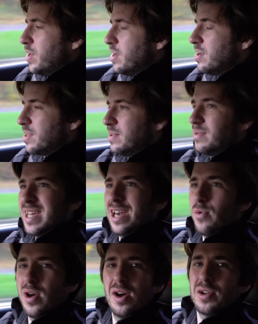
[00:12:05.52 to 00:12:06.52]
work.
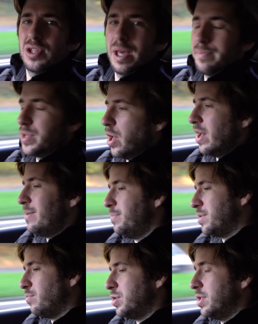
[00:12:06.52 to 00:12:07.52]
It works
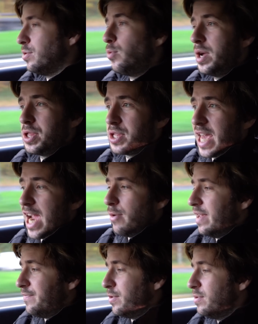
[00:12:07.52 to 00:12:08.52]
sometimes, which is always
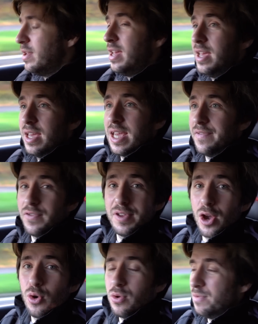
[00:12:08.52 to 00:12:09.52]
scary. If you
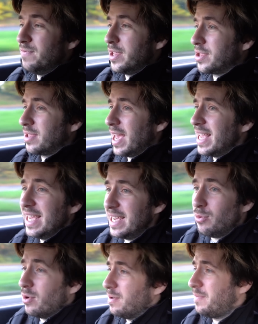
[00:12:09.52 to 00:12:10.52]
know there's
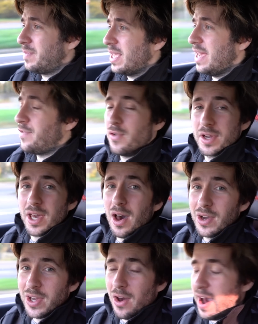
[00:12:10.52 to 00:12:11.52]
any, or if you're a
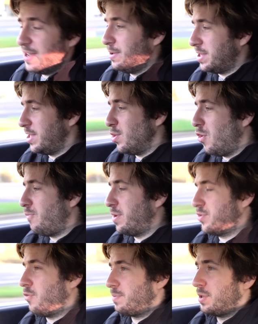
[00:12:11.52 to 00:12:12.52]
car guy and you see your oil
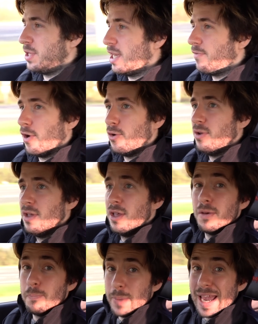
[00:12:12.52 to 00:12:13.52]
pressure drop to 0,
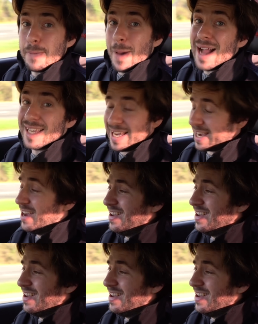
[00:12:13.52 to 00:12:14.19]
big panic.